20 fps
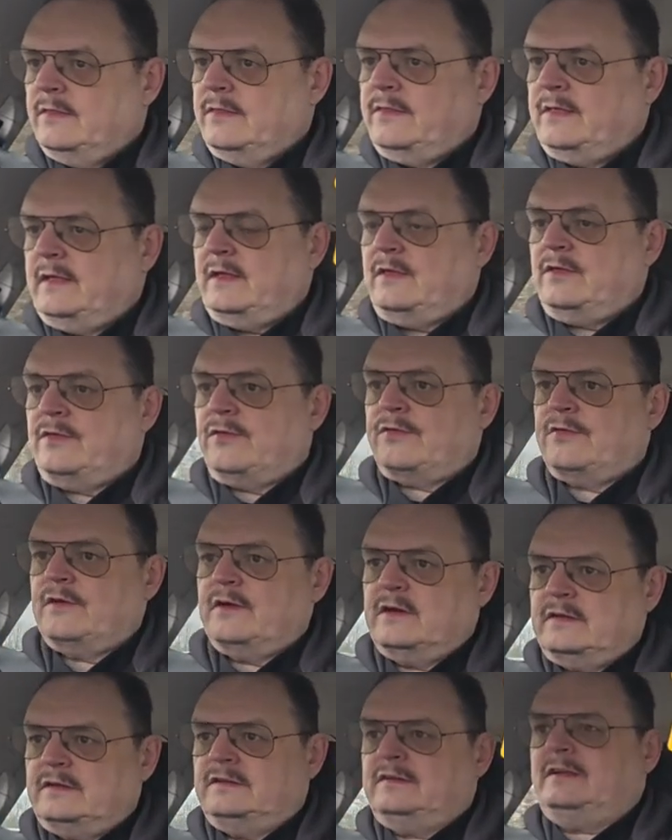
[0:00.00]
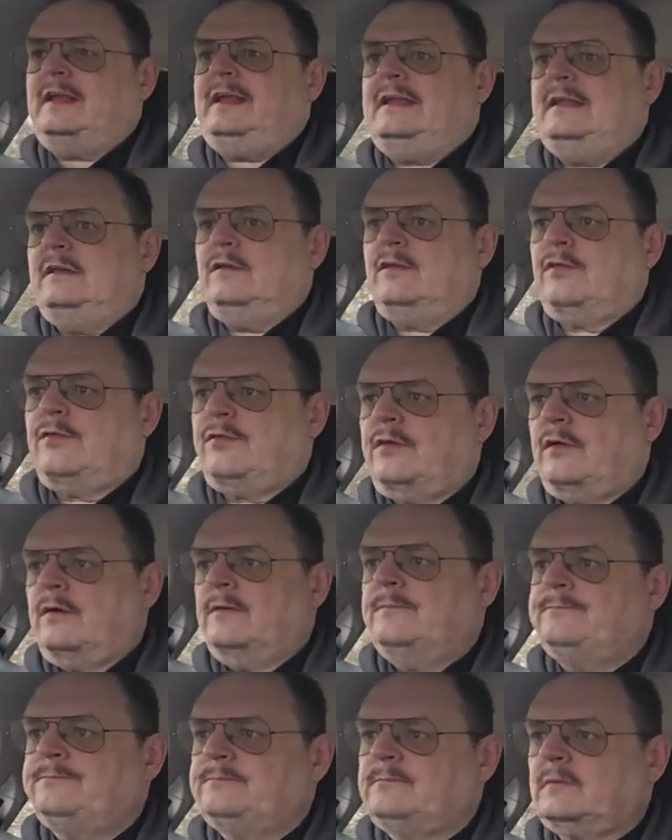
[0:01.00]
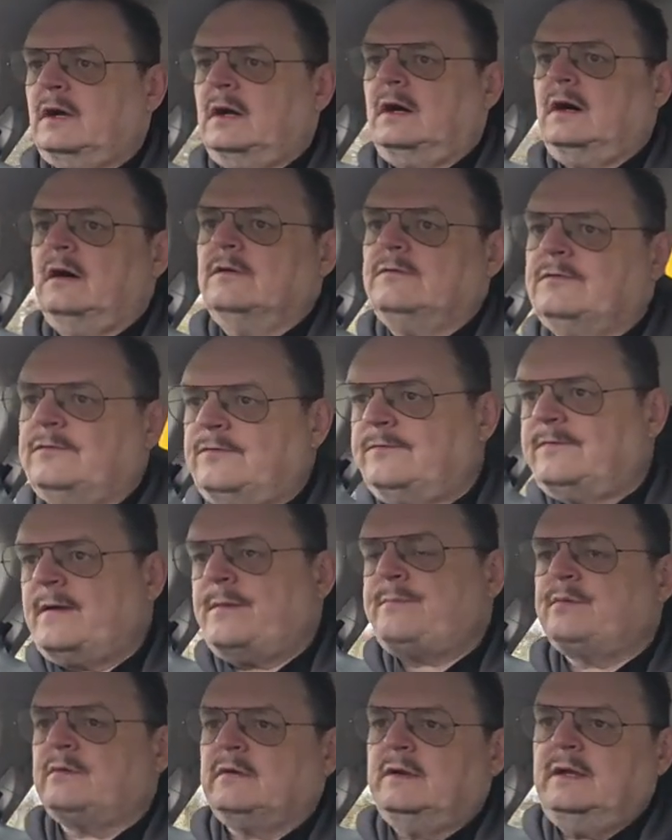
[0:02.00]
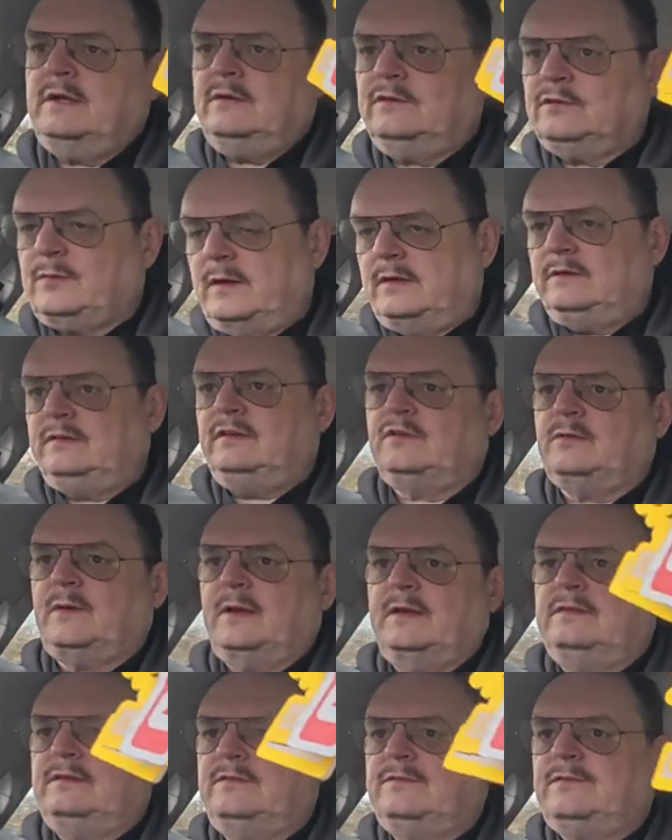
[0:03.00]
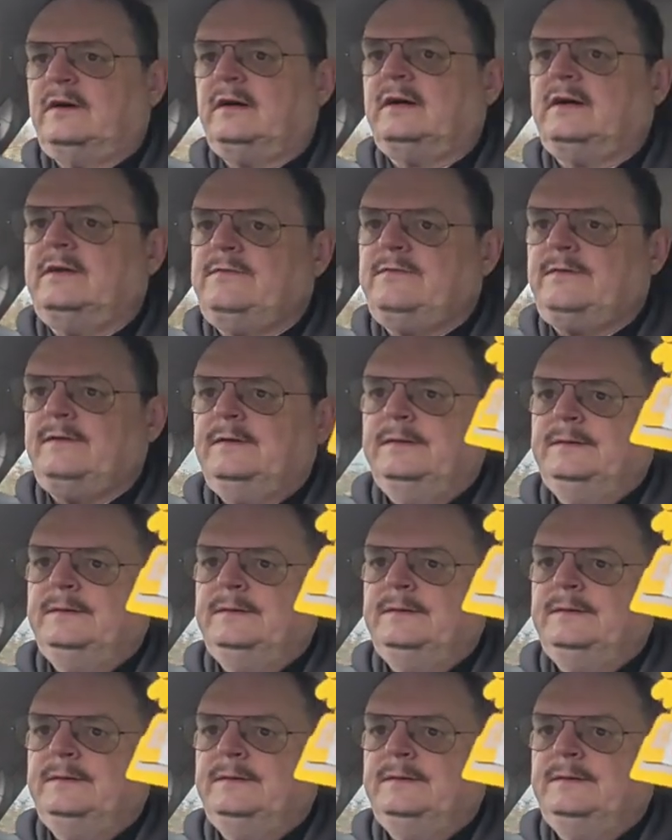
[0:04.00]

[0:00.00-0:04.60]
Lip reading: the 13th of February 2025.